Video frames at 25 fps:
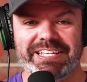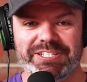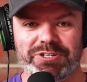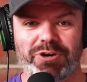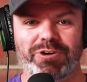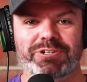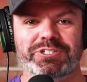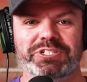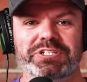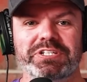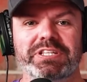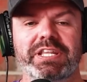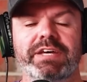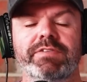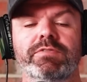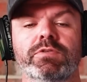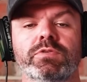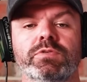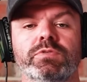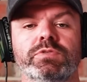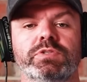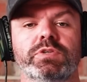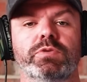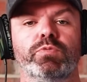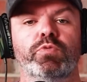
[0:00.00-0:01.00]
His oxygen
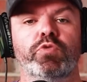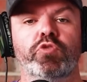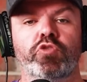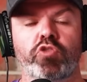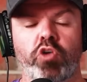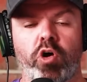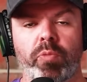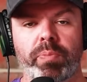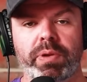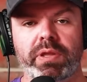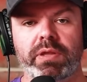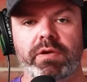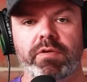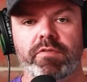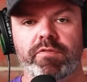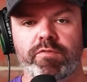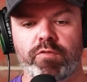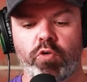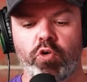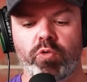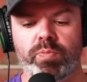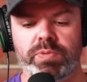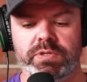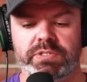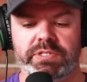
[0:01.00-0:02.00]
levels were dropping
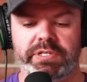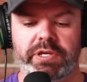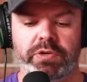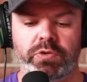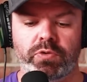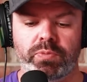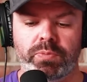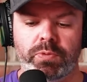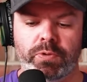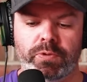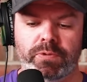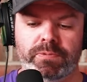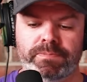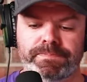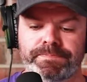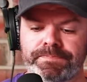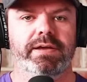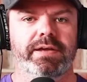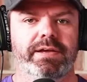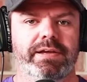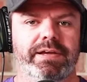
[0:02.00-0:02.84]
4% or more.